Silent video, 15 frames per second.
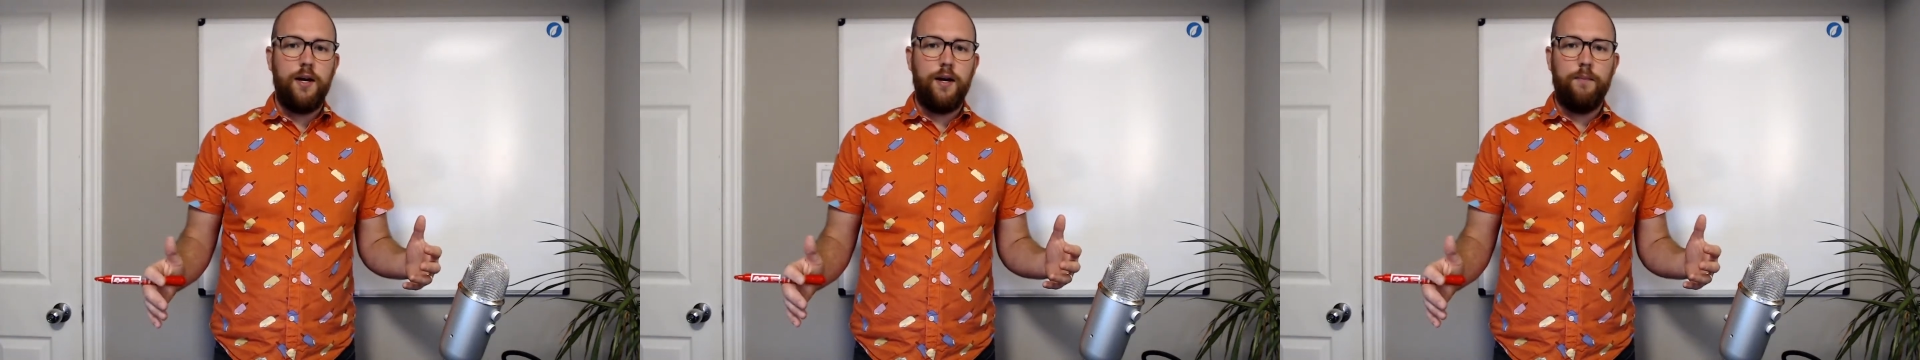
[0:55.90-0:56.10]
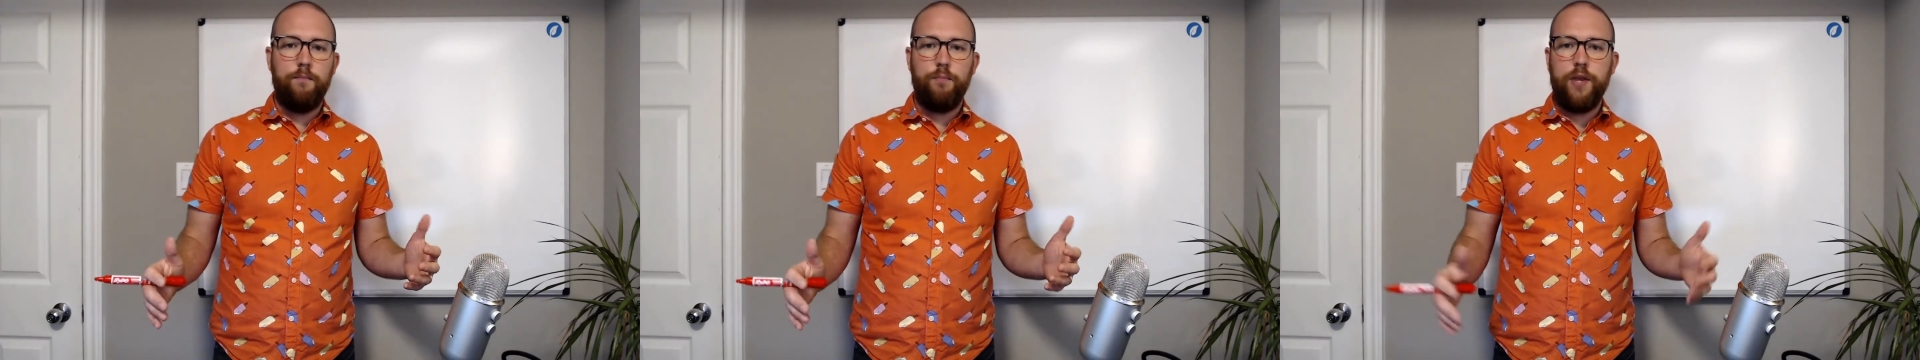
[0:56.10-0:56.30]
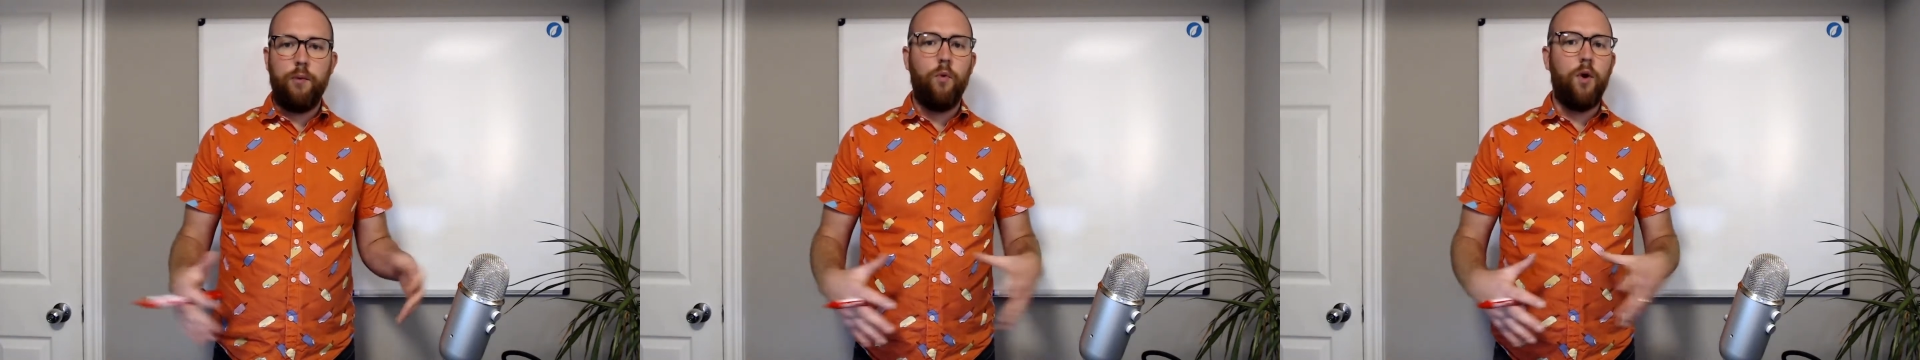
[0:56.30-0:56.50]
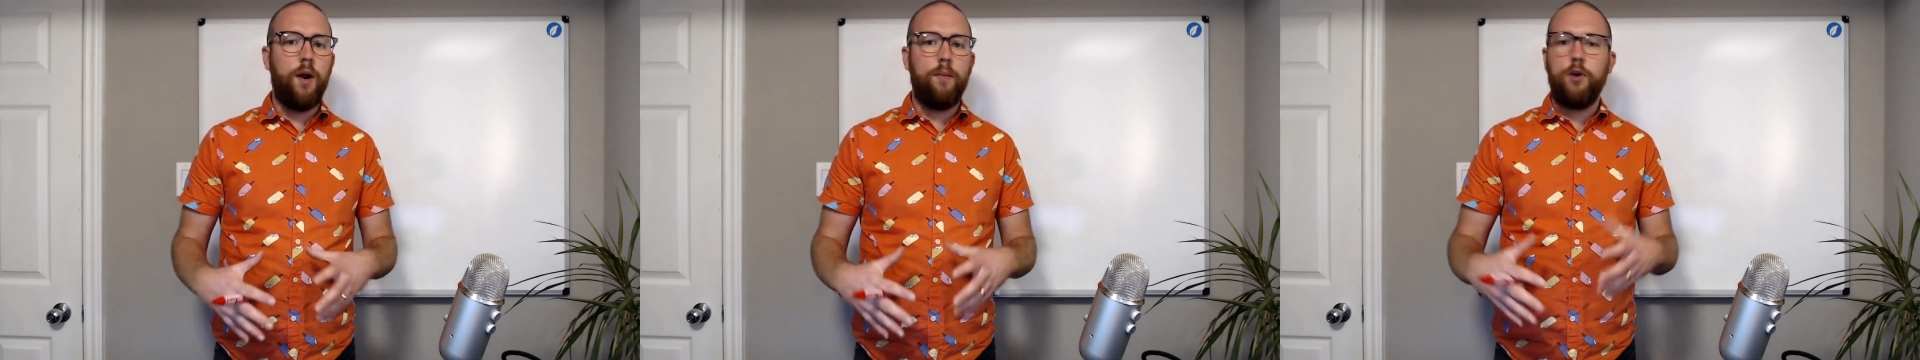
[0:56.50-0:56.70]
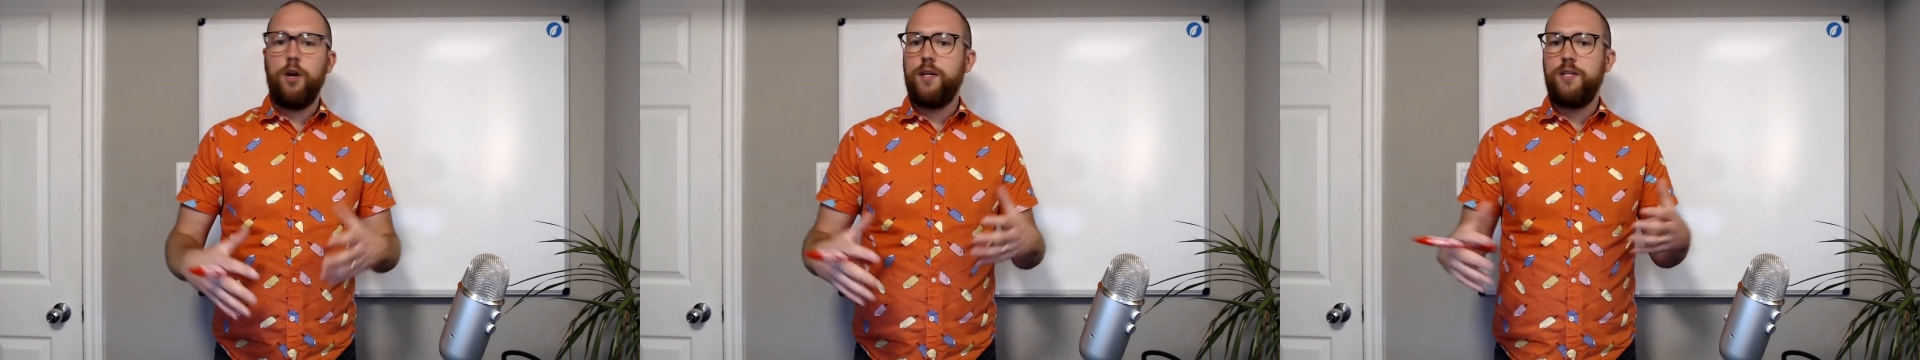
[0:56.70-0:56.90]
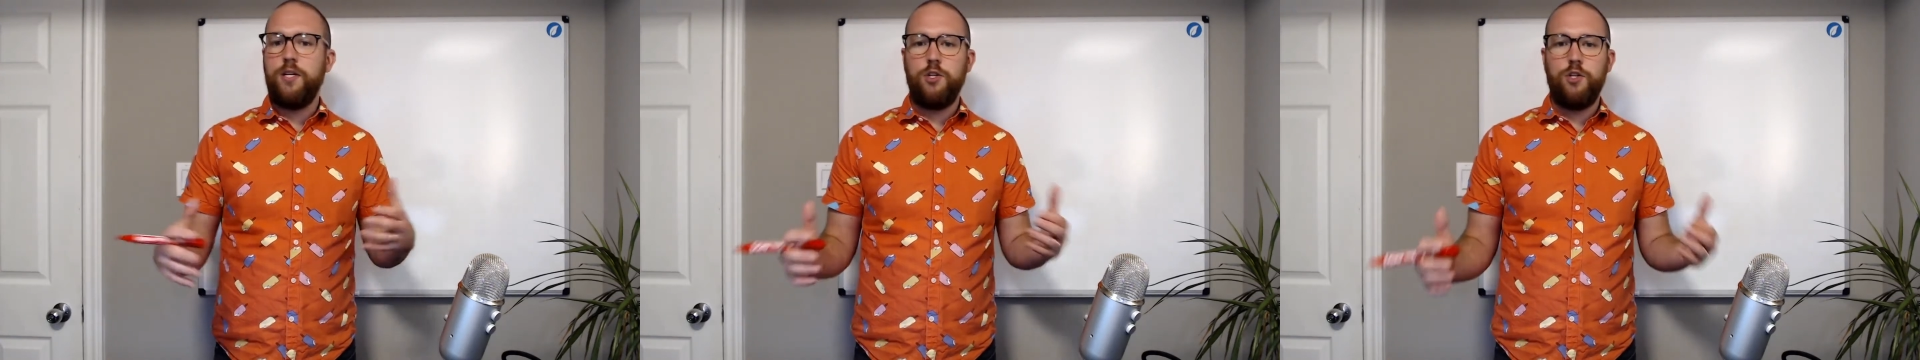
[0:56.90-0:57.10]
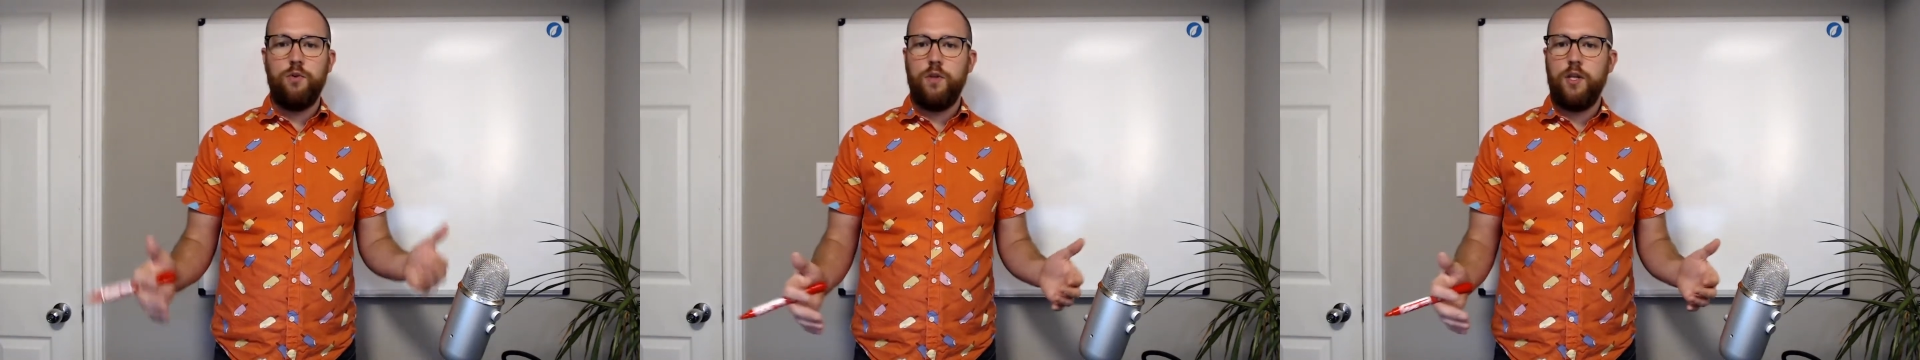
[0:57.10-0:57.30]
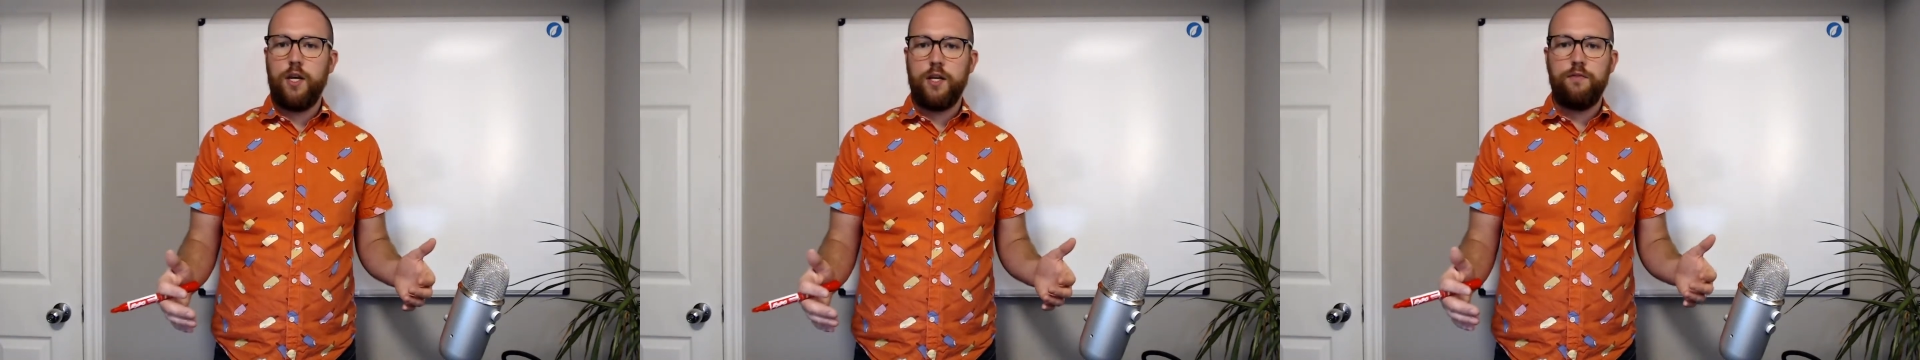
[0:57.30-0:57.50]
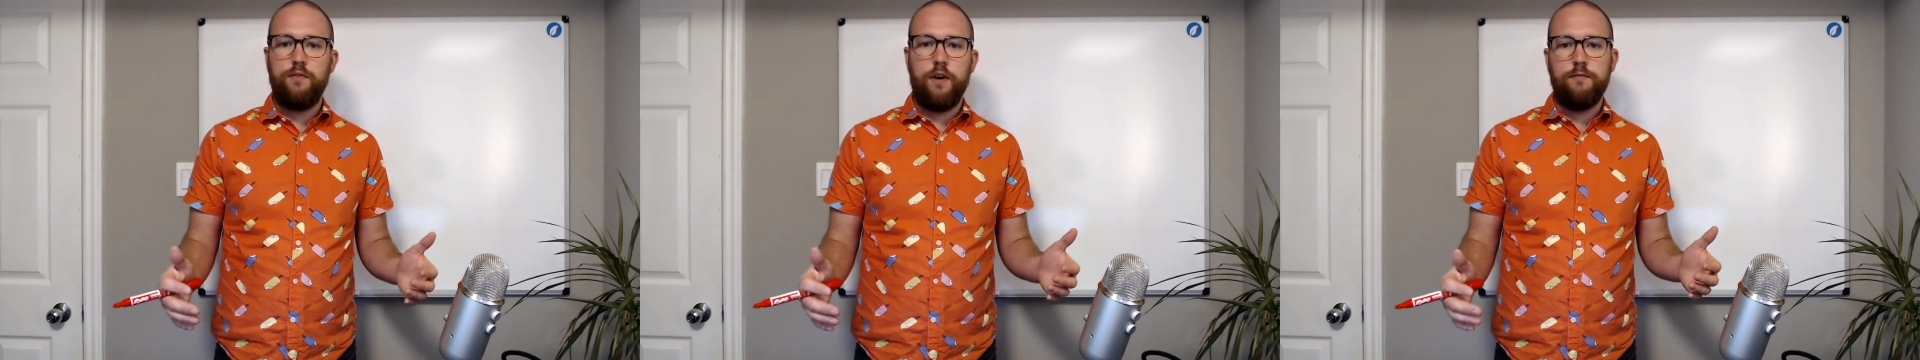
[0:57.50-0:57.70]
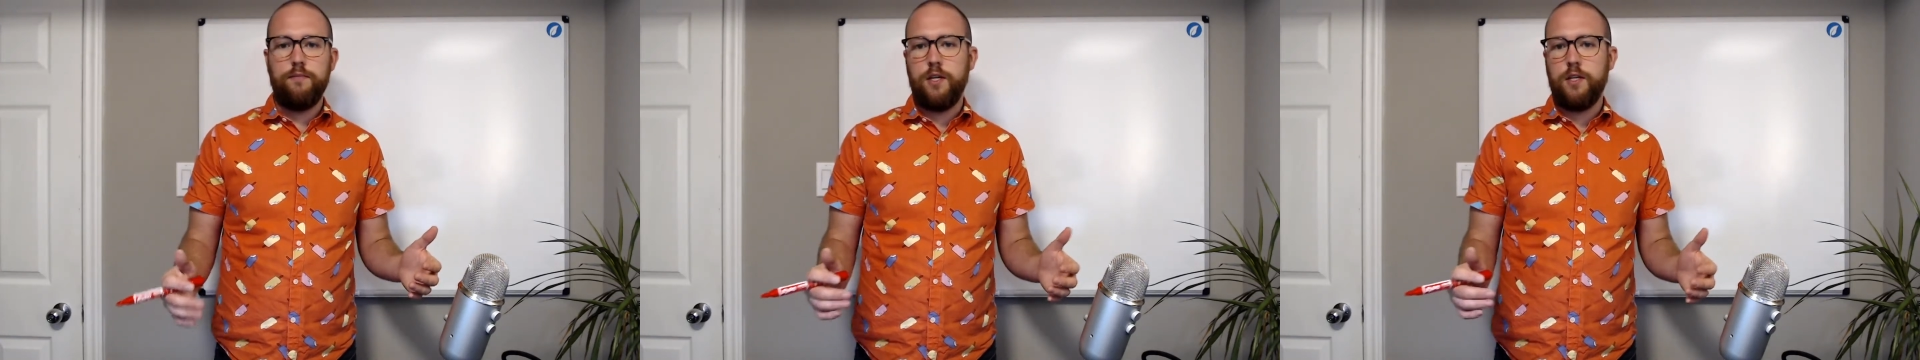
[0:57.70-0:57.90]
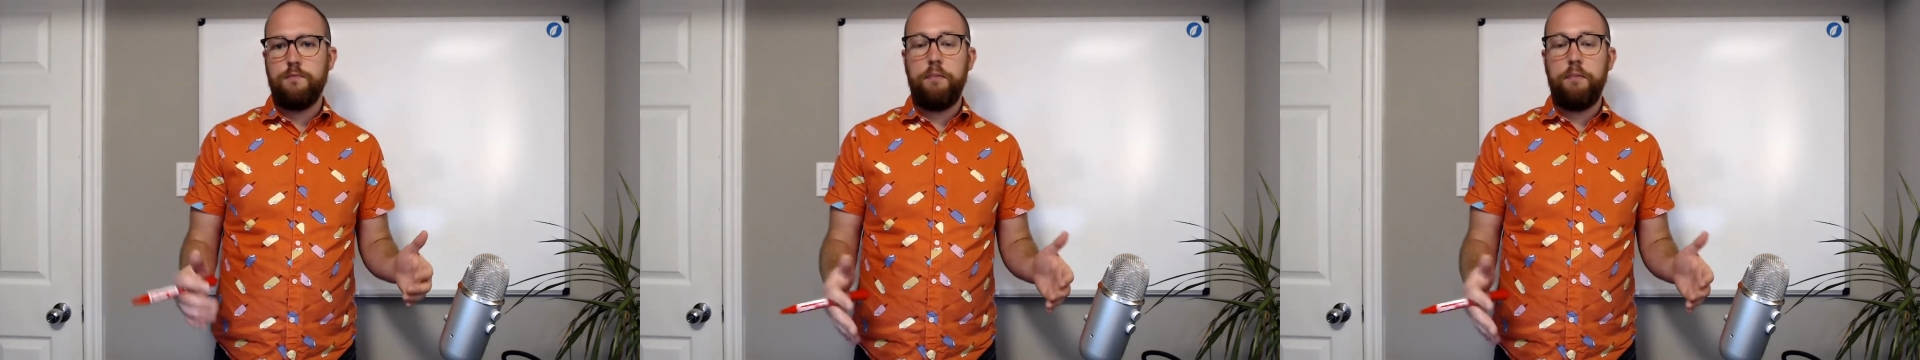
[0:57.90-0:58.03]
than what I'm going to teach you in the next 5 minutes.